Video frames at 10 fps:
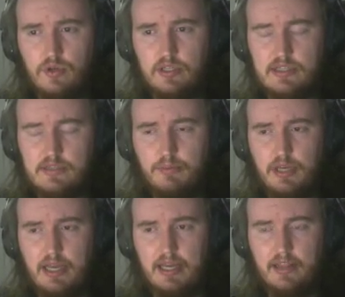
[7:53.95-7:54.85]
It doesn't
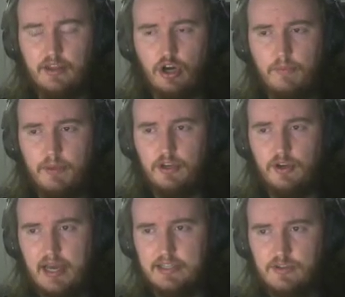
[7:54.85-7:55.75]
put like another copy in
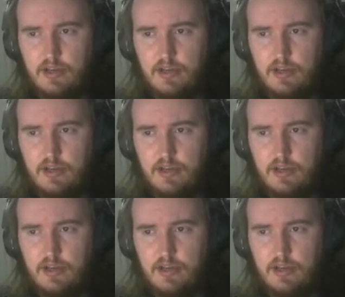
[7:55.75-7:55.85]
your hand,